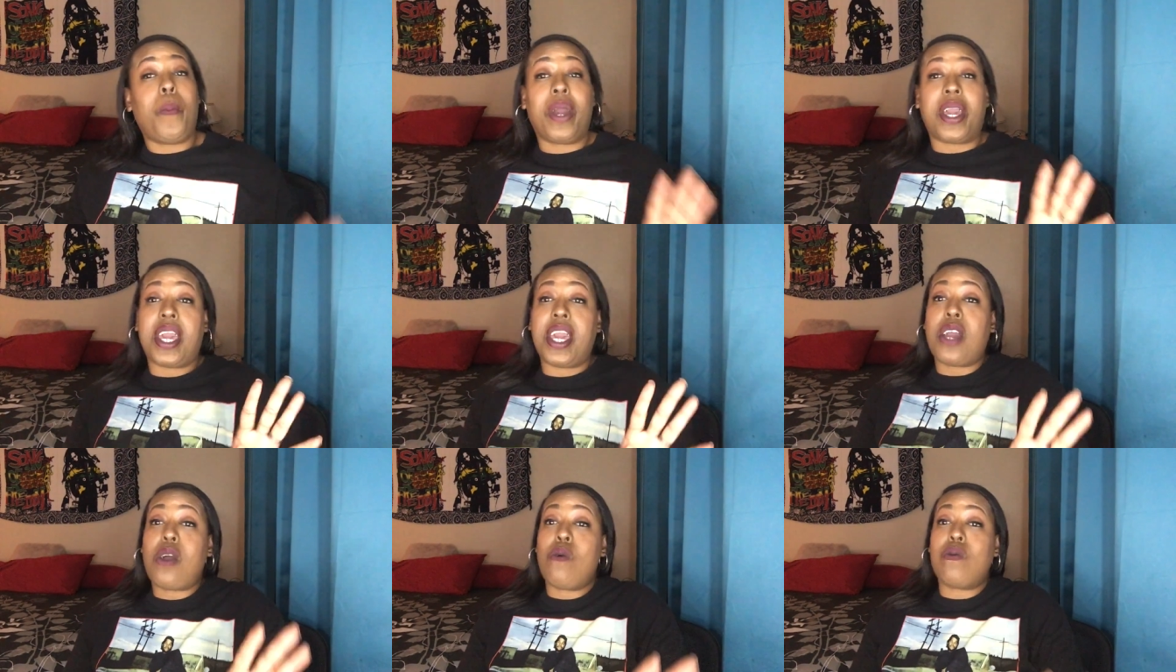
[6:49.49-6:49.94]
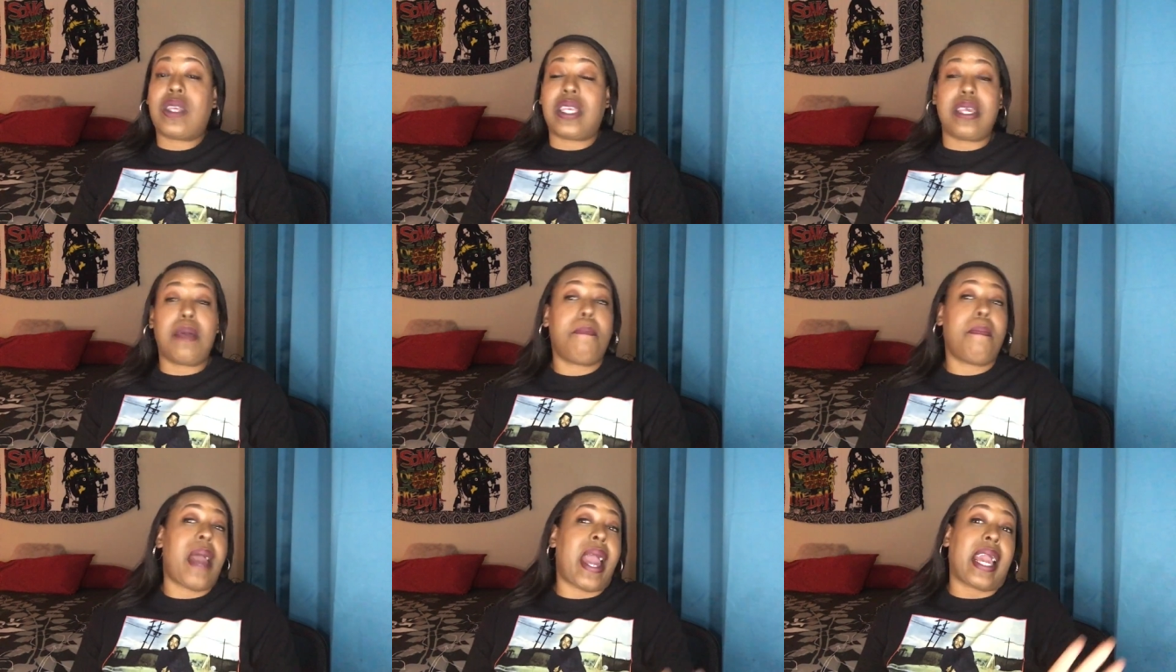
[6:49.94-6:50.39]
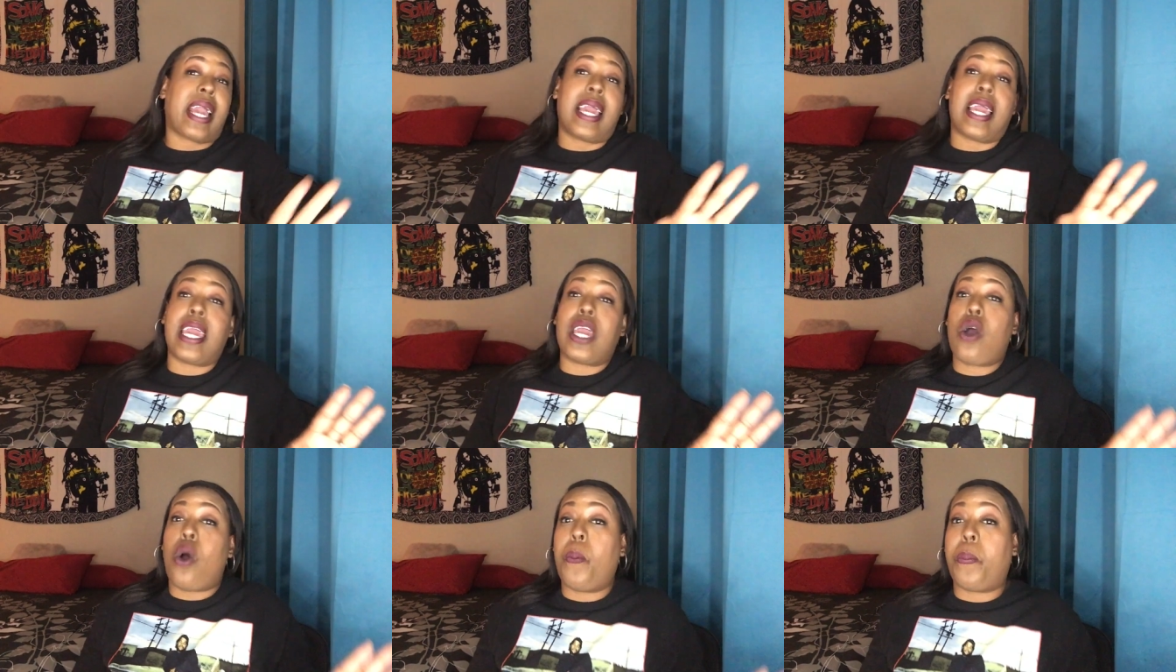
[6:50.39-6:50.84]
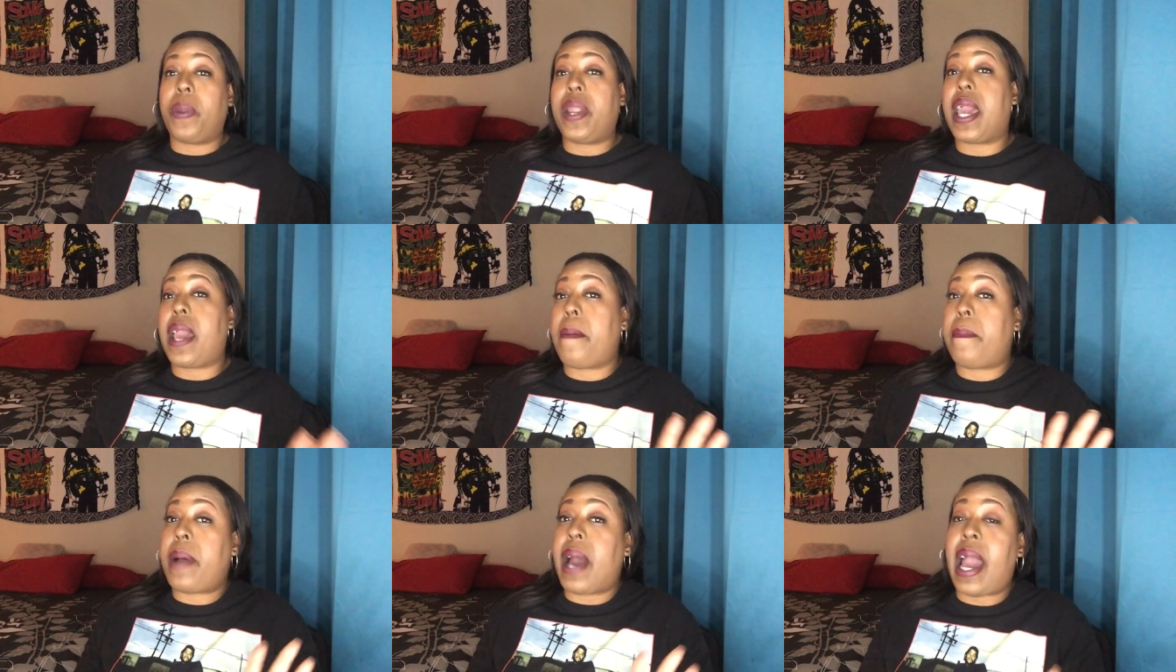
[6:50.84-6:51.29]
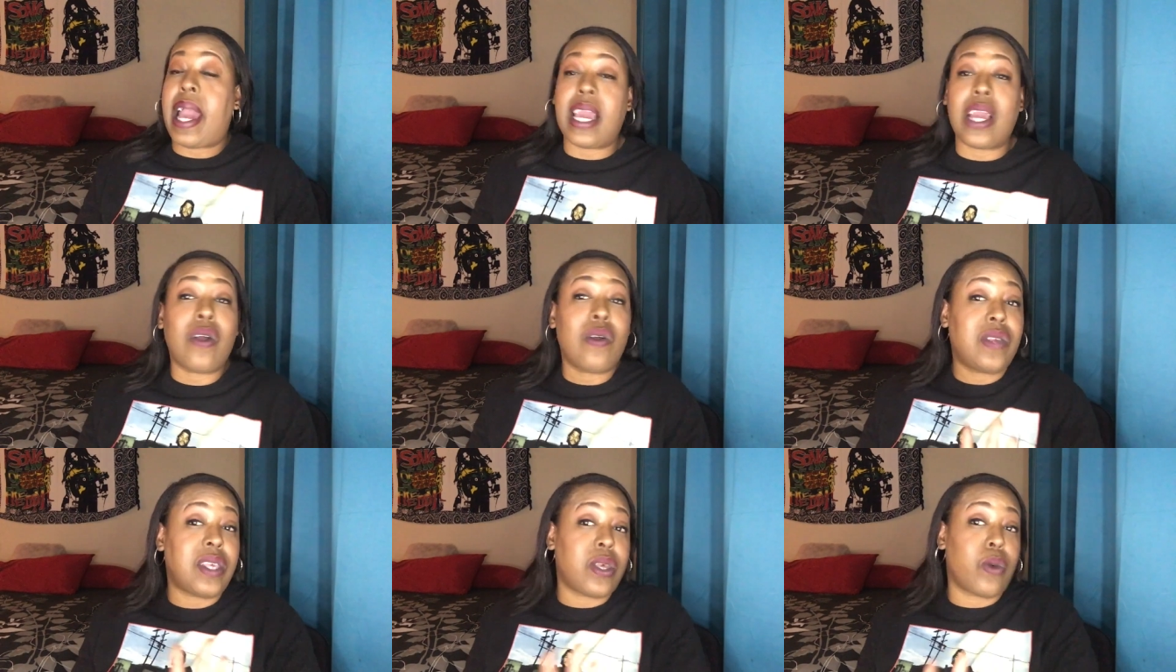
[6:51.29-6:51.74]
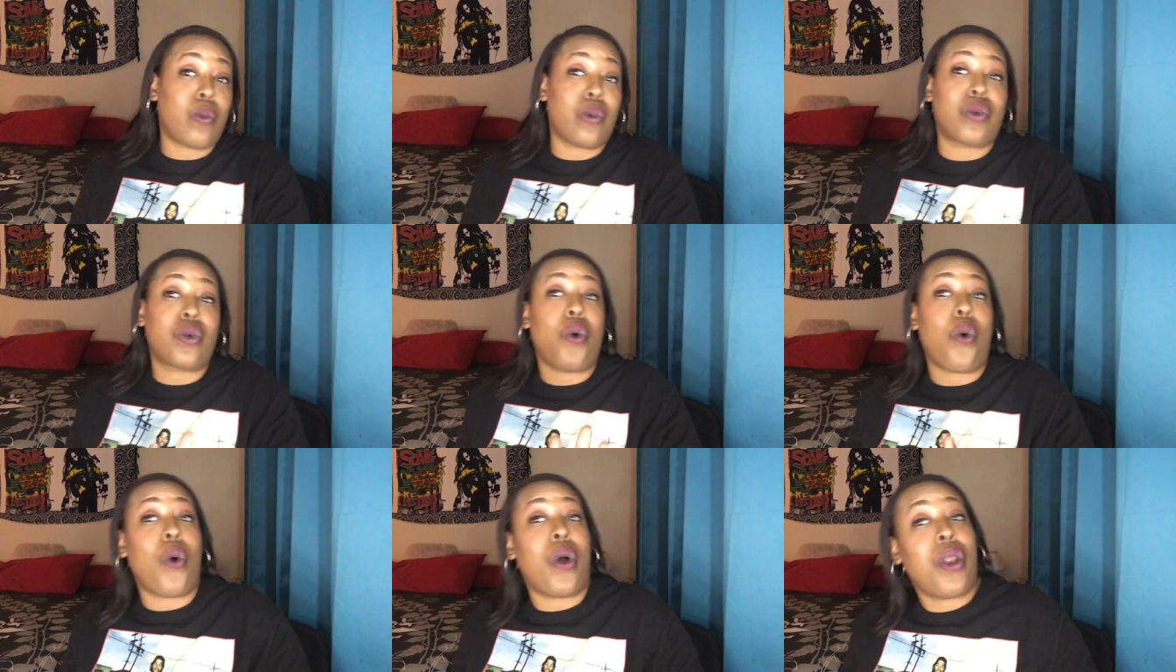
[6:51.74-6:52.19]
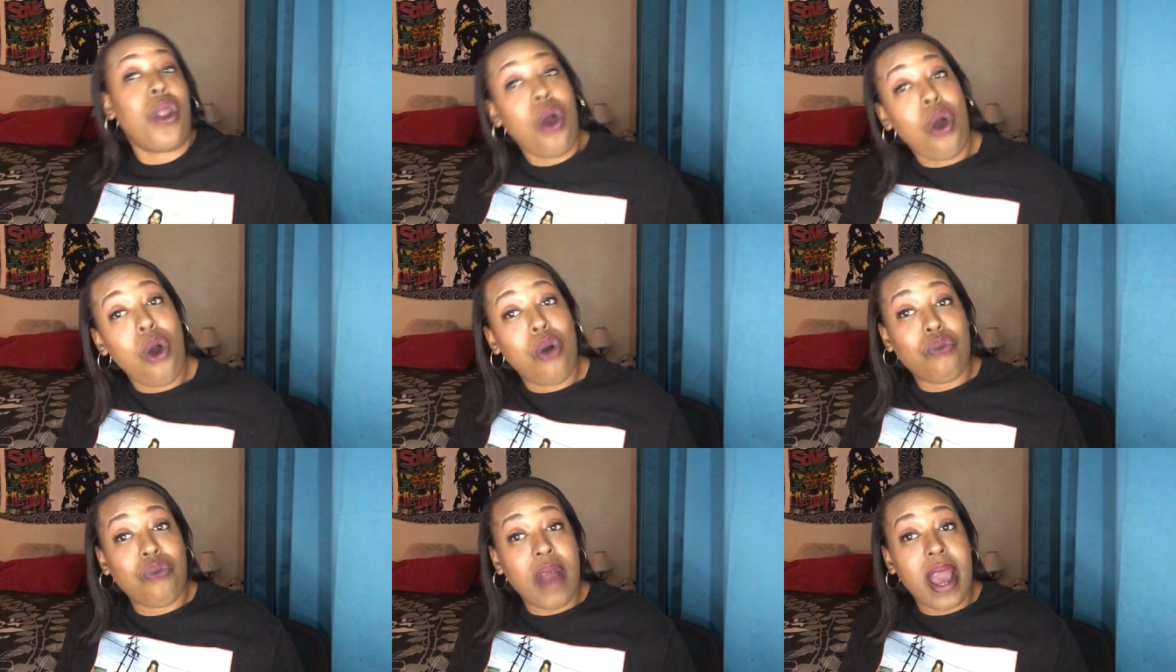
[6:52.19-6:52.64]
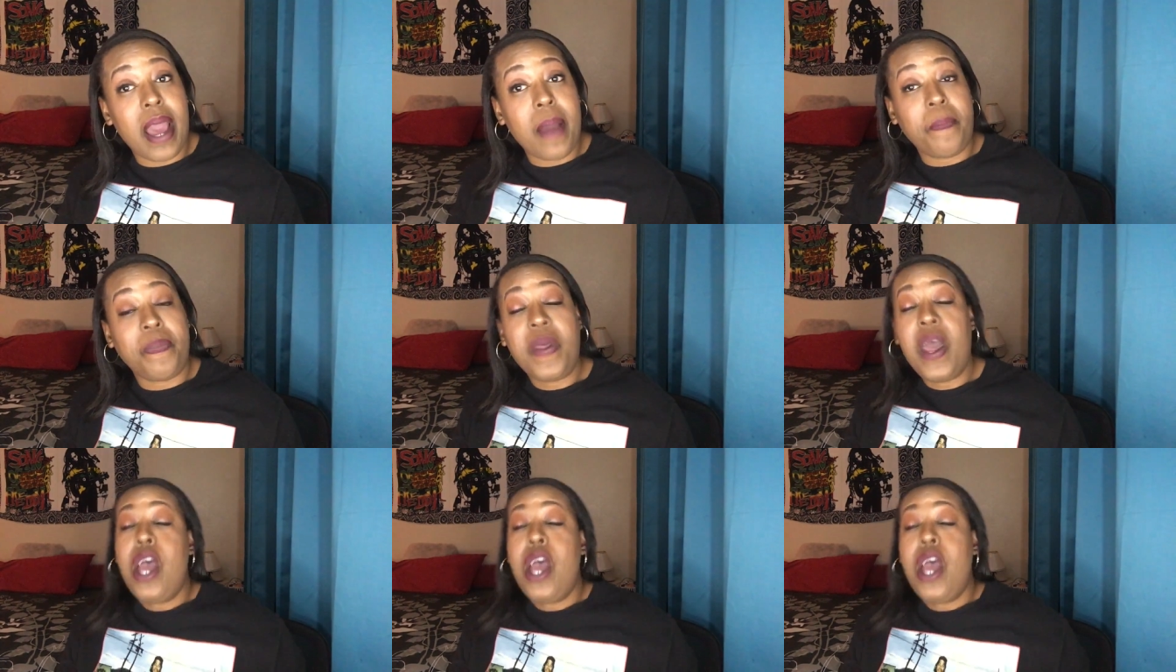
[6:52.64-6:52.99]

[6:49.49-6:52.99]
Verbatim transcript: But he gonna sit back and he gonna play it by ear, see what's going on, right?